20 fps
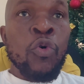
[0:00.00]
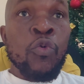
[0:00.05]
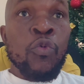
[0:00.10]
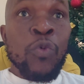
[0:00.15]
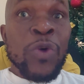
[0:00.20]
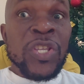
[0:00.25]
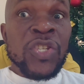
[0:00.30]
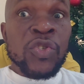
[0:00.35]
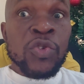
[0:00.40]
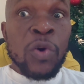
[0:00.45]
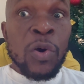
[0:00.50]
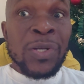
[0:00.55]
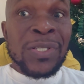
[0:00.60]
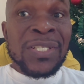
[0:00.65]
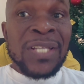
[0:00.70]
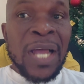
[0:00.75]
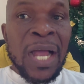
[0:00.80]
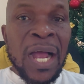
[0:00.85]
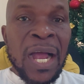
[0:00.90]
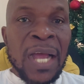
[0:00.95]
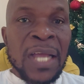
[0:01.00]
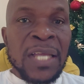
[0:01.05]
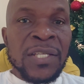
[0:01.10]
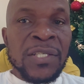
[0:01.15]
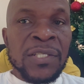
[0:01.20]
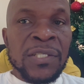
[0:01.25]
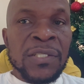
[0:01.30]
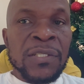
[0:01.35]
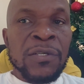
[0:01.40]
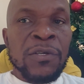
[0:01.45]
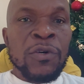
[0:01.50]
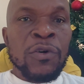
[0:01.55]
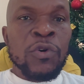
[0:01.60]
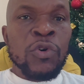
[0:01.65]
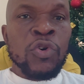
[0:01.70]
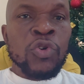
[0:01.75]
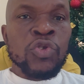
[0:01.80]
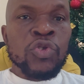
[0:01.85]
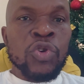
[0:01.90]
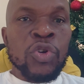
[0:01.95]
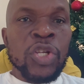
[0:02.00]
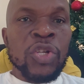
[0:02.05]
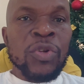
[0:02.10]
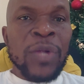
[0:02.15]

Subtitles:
with strong ties to the